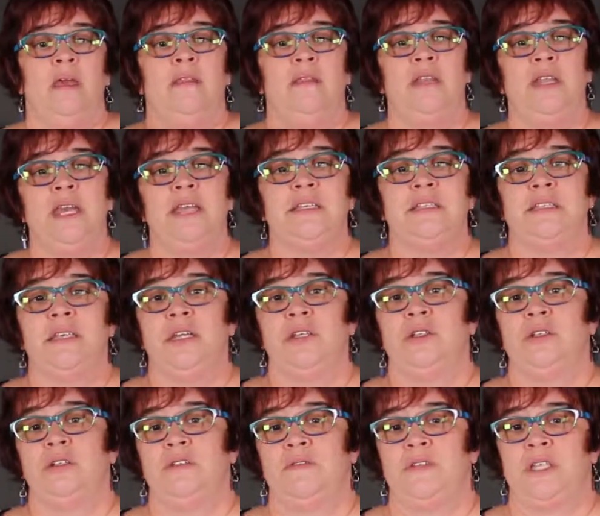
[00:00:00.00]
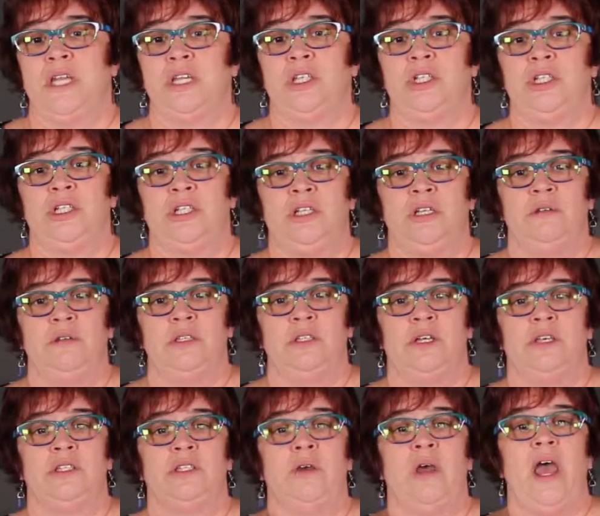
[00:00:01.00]
The next section of Section 2 is
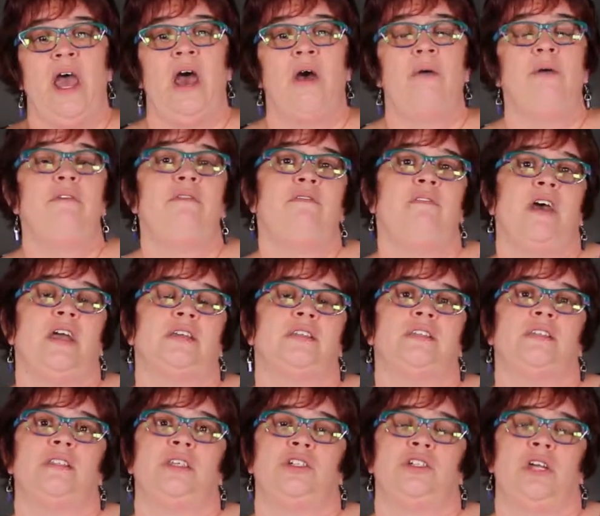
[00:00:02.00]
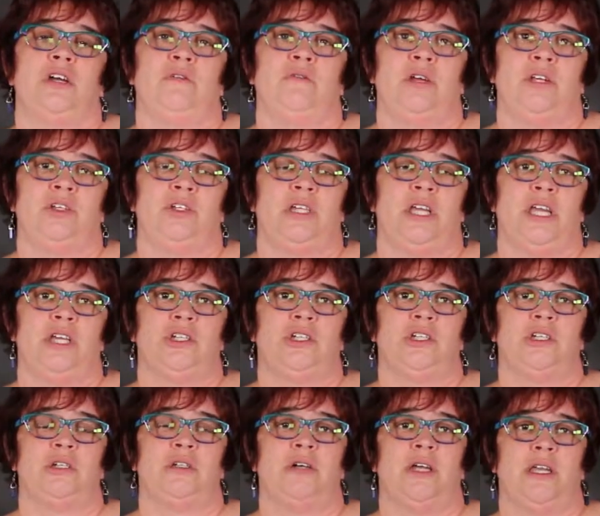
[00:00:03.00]
also how it affects the general
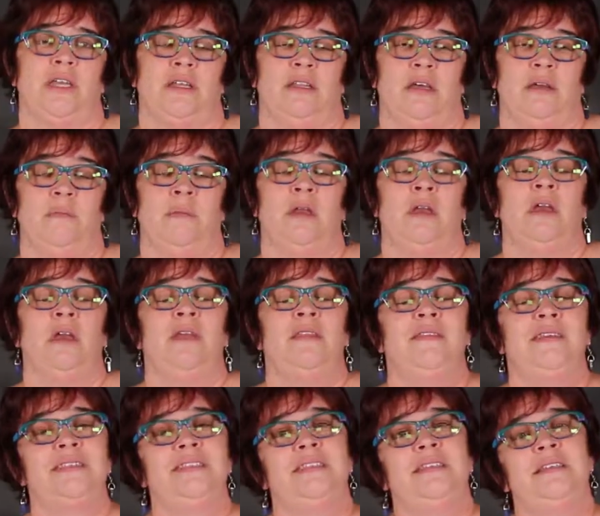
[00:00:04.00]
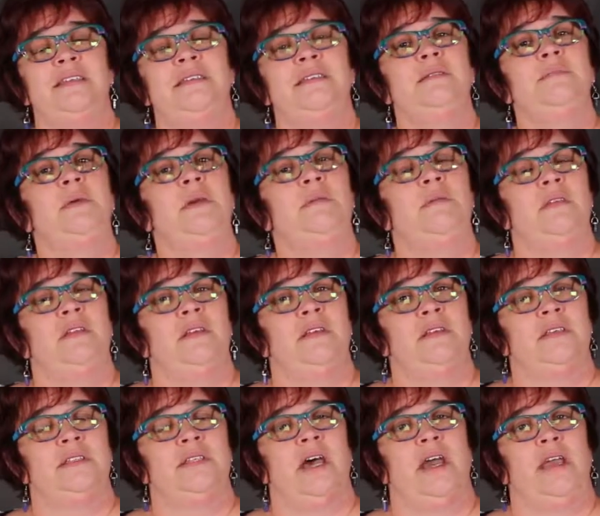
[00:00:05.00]
education curriculum. This needs to be within
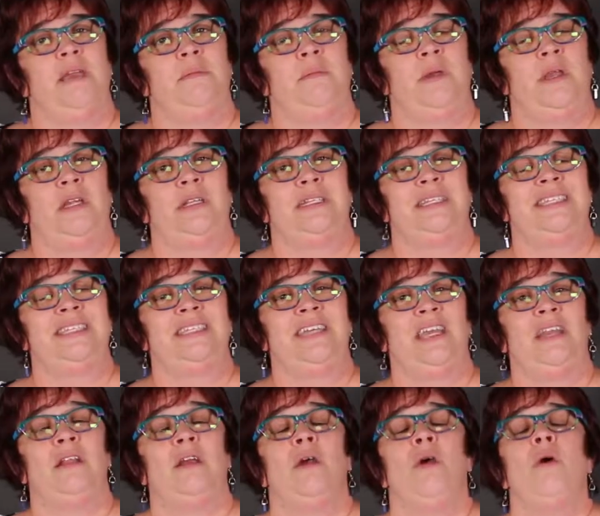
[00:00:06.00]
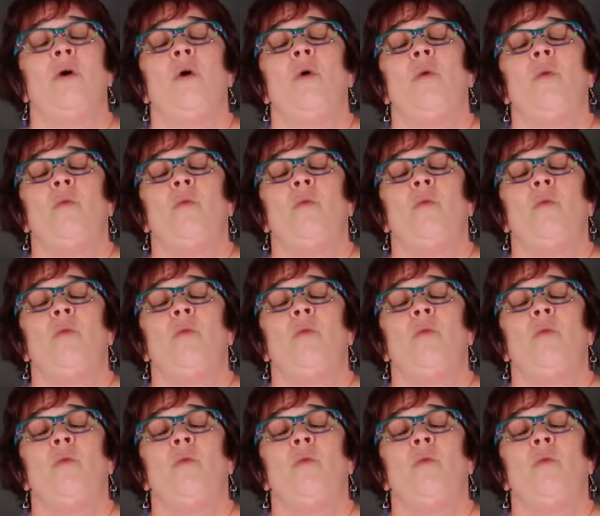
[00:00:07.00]
this IEP to state